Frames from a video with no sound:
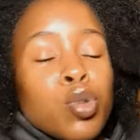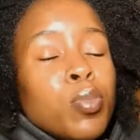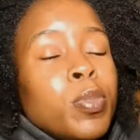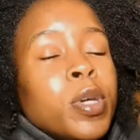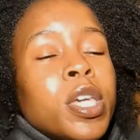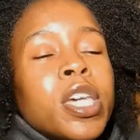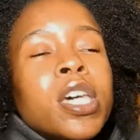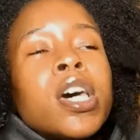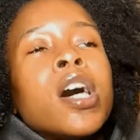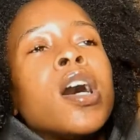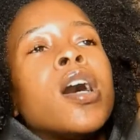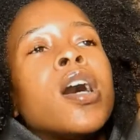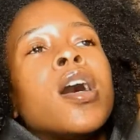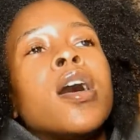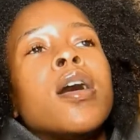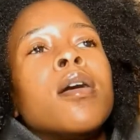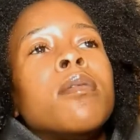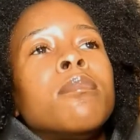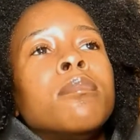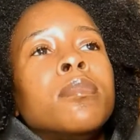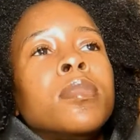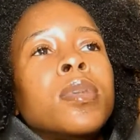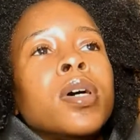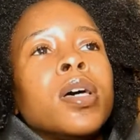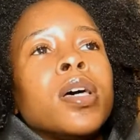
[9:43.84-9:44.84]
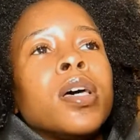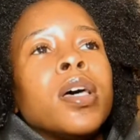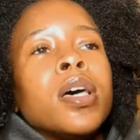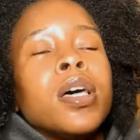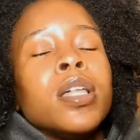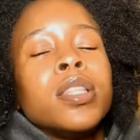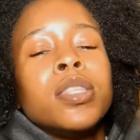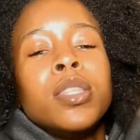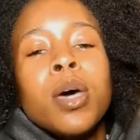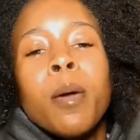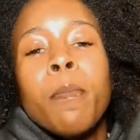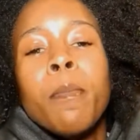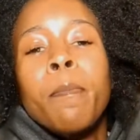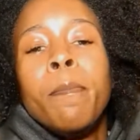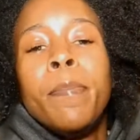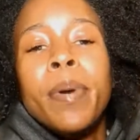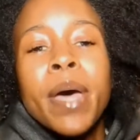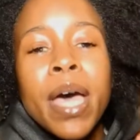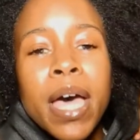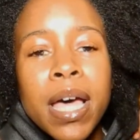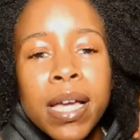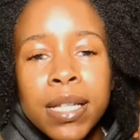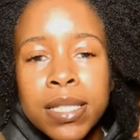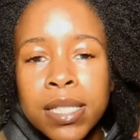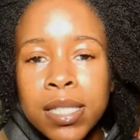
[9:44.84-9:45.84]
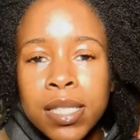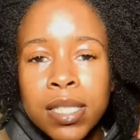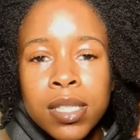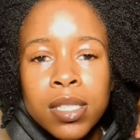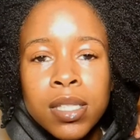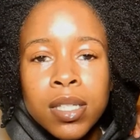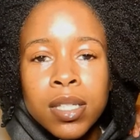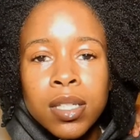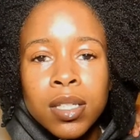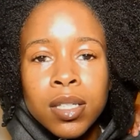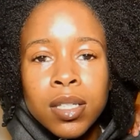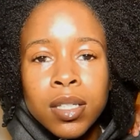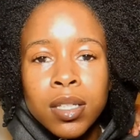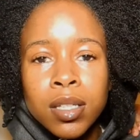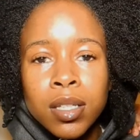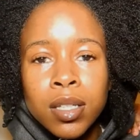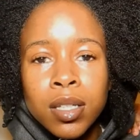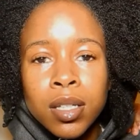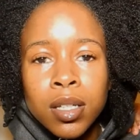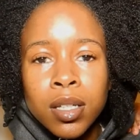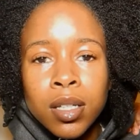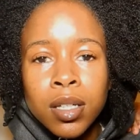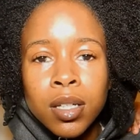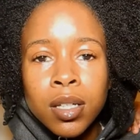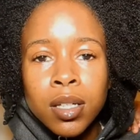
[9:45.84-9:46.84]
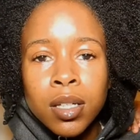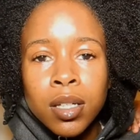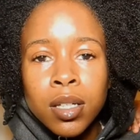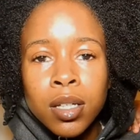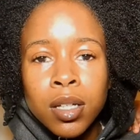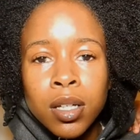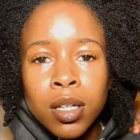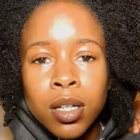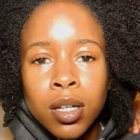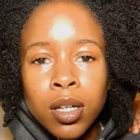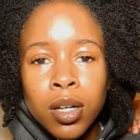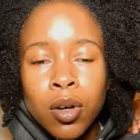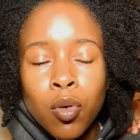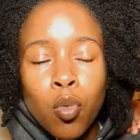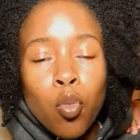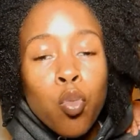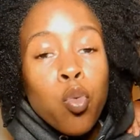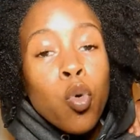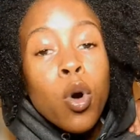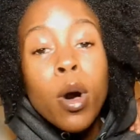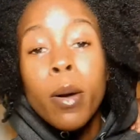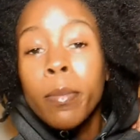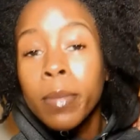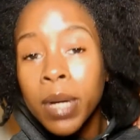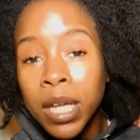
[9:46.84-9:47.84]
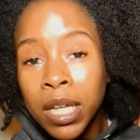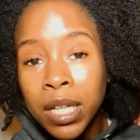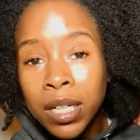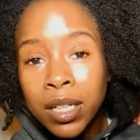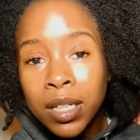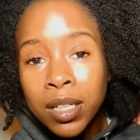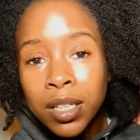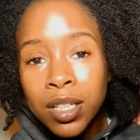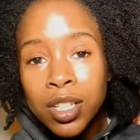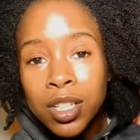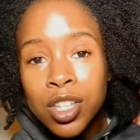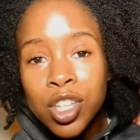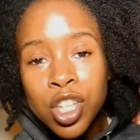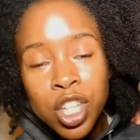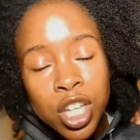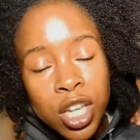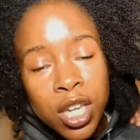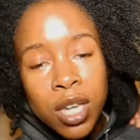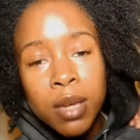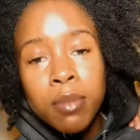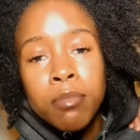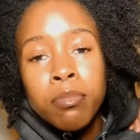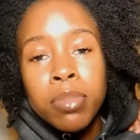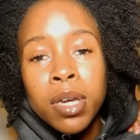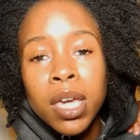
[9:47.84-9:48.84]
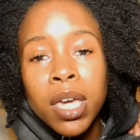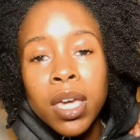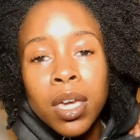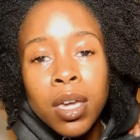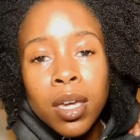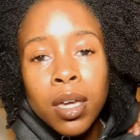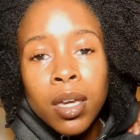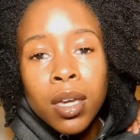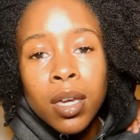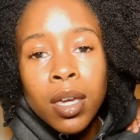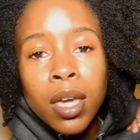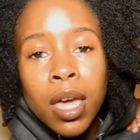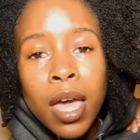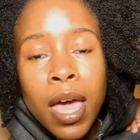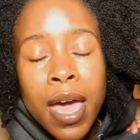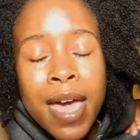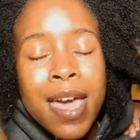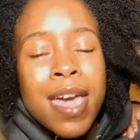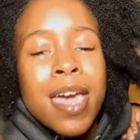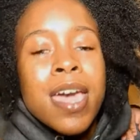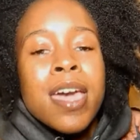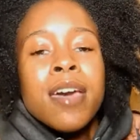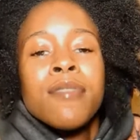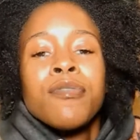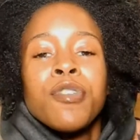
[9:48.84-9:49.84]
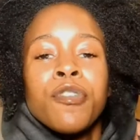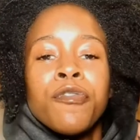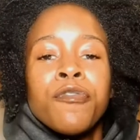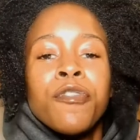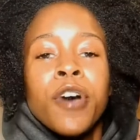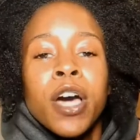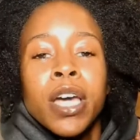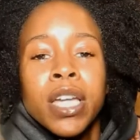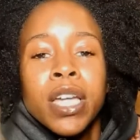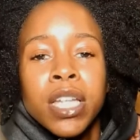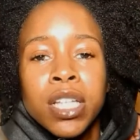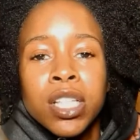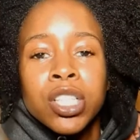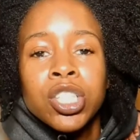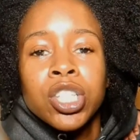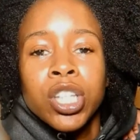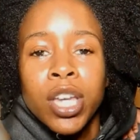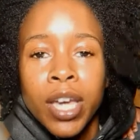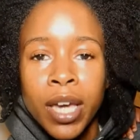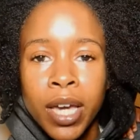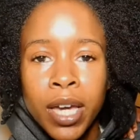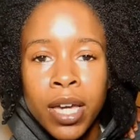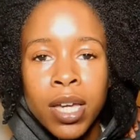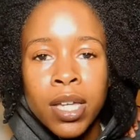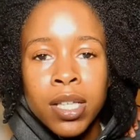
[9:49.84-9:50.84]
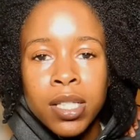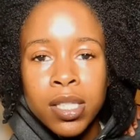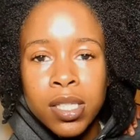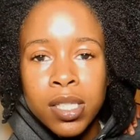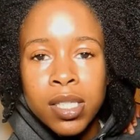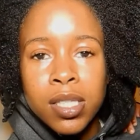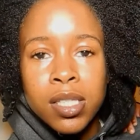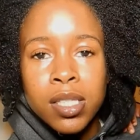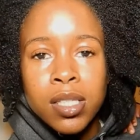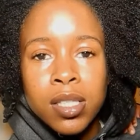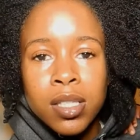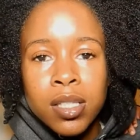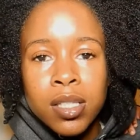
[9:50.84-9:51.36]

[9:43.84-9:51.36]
become the best woman she can be and have a fighting chance,